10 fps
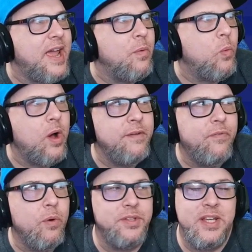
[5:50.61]
a
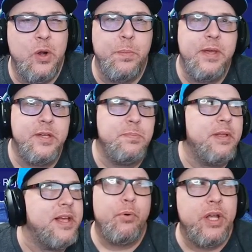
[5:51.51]
114 OPS
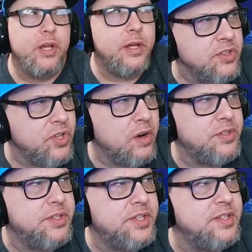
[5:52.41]
plus, pretty good
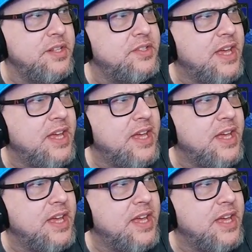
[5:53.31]
start to the season.